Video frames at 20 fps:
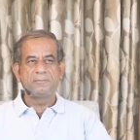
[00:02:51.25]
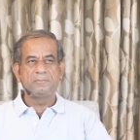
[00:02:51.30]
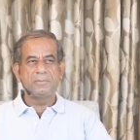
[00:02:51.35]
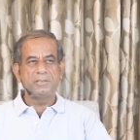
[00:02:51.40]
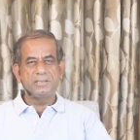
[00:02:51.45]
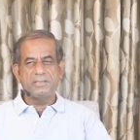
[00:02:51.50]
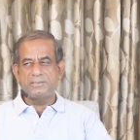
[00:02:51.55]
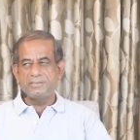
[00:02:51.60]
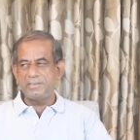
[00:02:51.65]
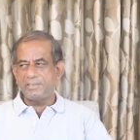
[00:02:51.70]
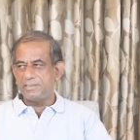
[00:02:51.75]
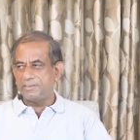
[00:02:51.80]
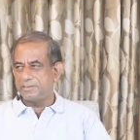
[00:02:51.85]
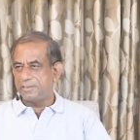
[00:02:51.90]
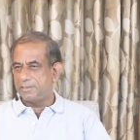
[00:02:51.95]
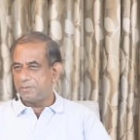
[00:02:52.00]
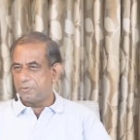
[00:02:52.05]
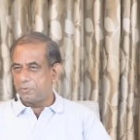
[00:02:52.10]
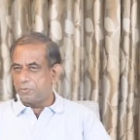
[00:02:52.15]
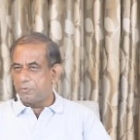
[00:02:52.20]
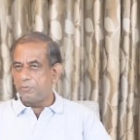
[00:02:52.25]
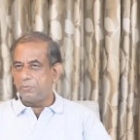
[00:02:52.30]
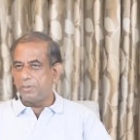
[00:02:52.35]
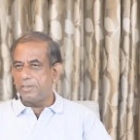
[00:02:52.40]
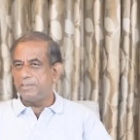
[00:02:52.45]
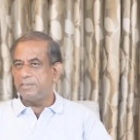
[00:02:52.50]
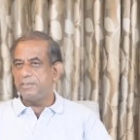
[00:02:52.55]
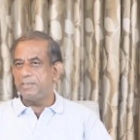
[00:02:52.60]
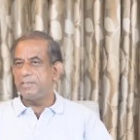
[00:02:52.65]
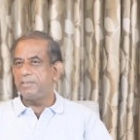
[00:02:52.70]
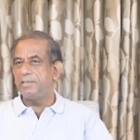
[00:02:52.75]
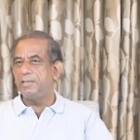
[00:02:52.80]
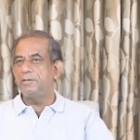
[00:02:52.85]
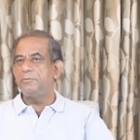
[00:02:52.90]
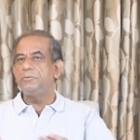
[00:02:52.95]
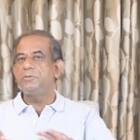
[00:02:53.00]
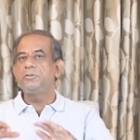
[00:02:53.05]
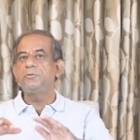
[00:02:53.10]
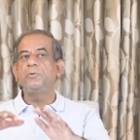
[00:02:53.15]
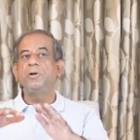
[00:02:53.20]
Mother says that don't do anything
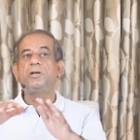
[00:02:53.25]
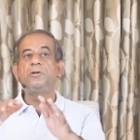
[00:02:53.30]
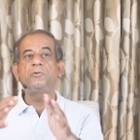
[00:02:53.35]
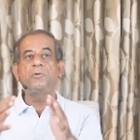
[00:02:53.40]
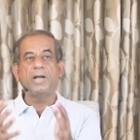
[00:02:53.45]
here which you want